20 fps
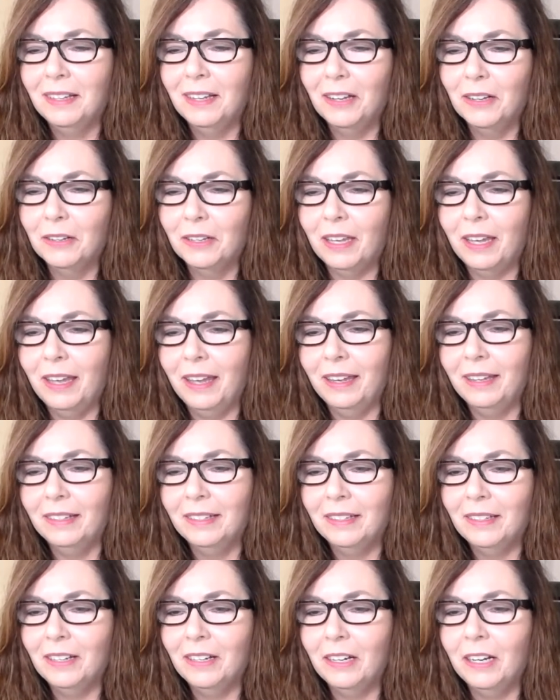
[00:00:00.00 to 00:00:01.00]
Okay.
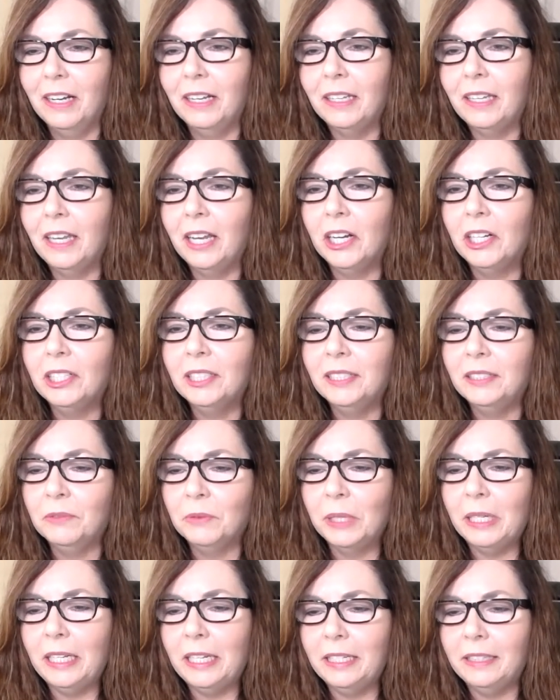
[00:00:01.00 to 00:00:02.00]
All right. Carolyn
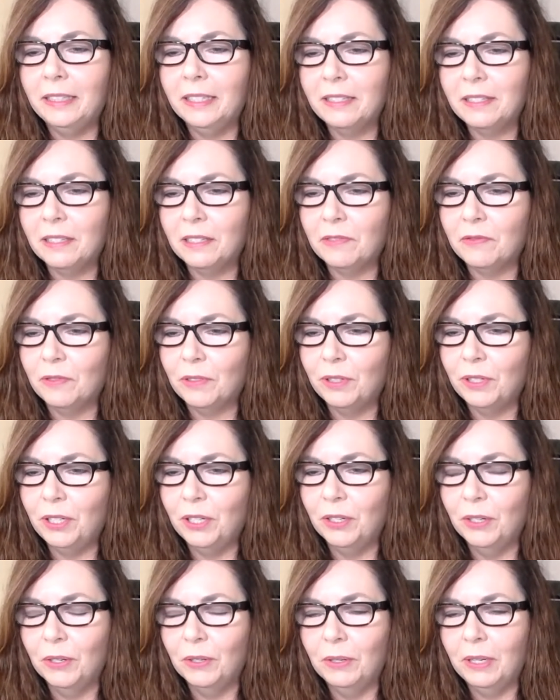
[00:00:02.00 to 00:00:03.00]
Reed, this is for
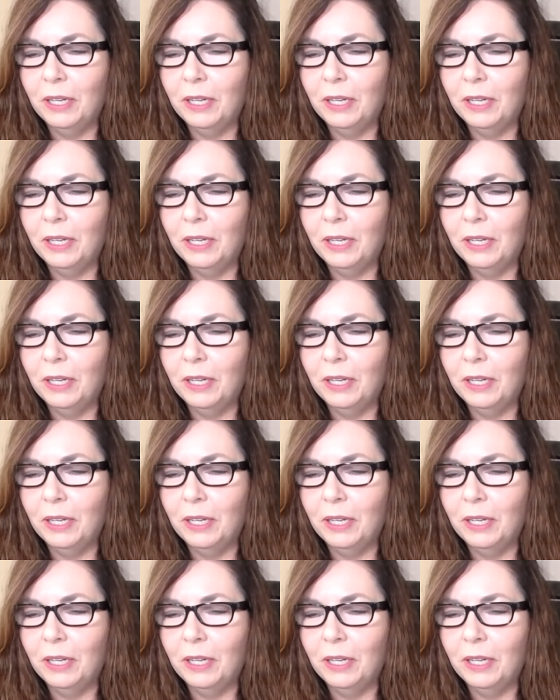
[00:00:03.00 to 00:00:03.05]
you.